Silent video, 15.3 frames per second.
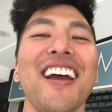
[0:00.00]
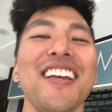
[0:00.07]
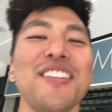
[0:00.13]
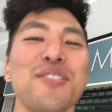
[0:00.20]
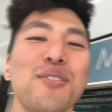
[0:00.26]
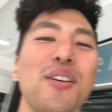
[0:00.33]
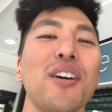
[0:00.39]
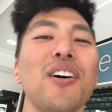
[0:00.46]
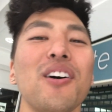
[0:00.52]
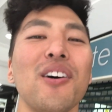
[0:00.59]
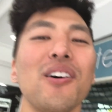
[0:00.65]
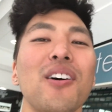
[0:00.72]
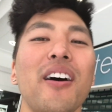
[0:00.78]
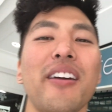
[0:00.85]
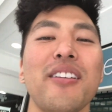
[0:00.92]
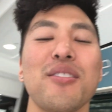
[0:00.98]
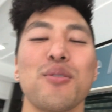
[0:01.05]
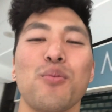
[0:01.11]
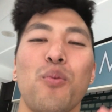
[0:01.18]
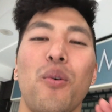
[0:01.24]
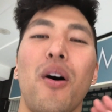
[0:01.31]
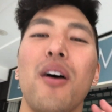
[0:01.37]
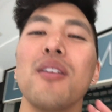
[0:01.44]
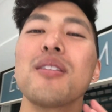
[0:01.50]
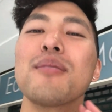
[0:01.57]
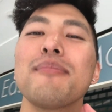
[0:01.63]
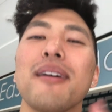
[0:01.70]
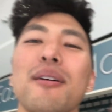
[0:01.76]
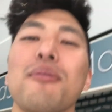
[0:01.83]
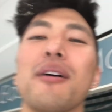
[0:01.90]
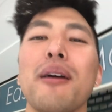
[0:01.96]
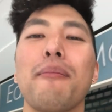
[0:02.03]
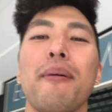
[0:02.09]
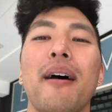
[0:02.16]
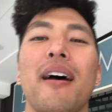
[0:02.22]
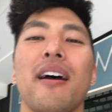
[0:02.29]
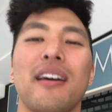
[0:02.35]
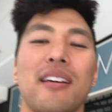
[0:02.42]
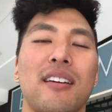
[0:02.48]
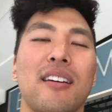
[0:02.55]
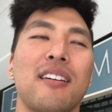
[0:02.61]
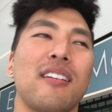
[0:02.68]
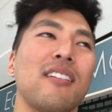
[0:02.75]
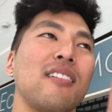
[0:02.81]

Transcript: And so I just waltzed my way back.